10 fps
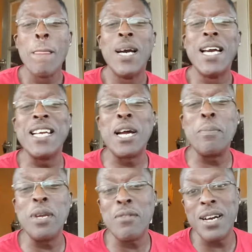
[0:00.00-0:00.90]
Ain't got to
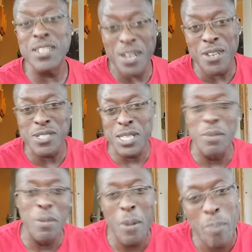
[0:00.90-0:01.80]
be around y'all some
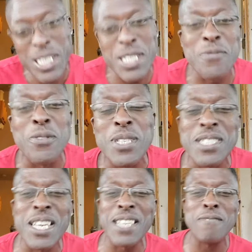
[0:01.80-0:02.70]
of my bitches for a
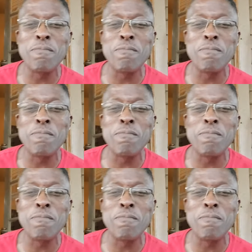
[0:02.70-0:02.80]
second.